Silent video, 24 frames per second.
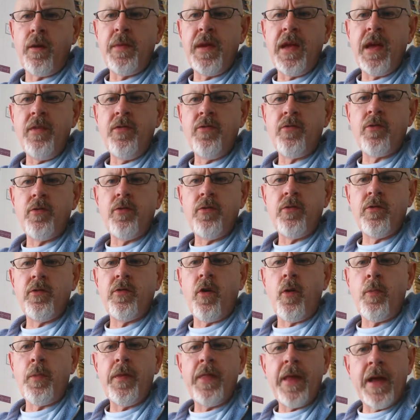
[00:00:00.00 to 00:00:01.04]
in through the top
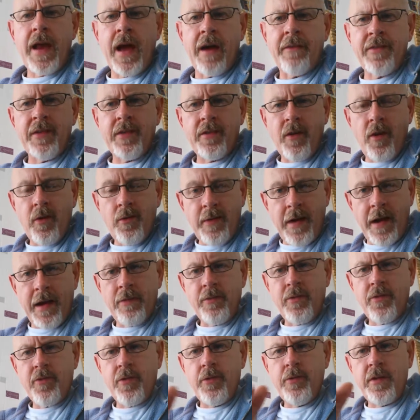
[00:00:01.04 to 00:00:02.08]
and then having to go down
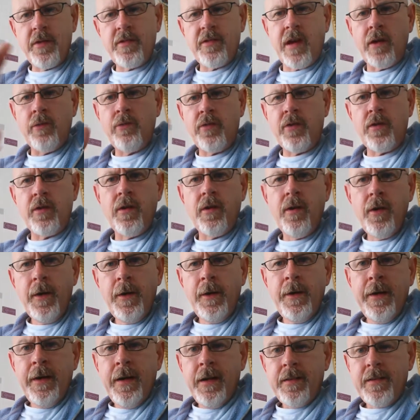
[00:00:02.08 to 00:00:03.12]
through this outer
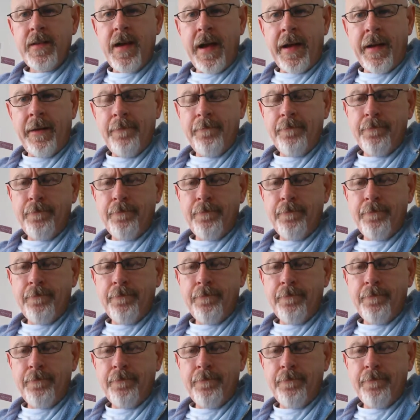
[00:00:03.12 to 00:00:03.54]
tank.